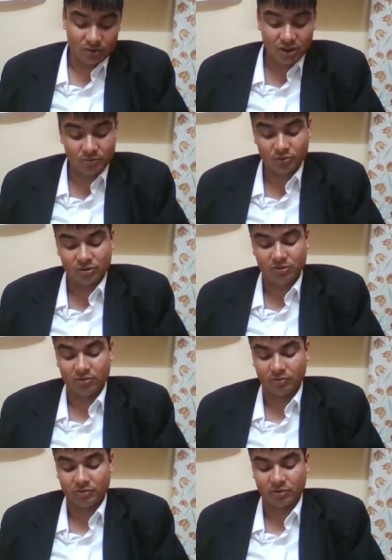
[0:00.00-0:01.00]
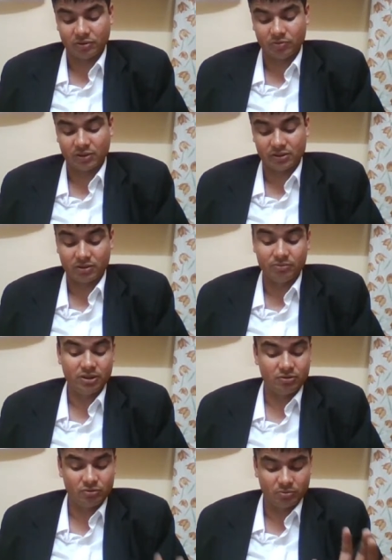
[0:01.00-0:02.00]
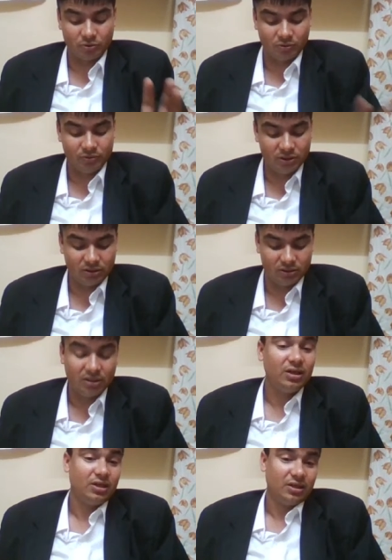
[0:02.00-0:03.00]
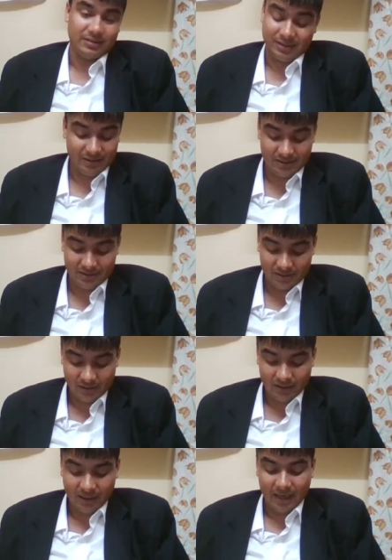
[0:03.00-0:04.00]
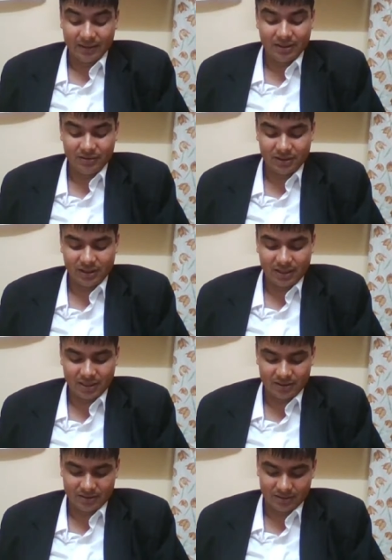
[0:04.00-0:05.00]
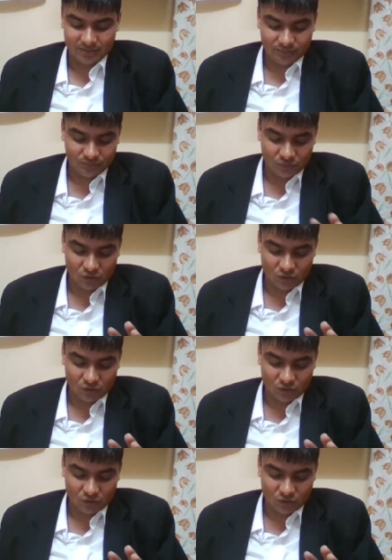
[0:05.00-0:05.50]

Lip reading: talks about disposal of the request subject to the provision this, and they'll say that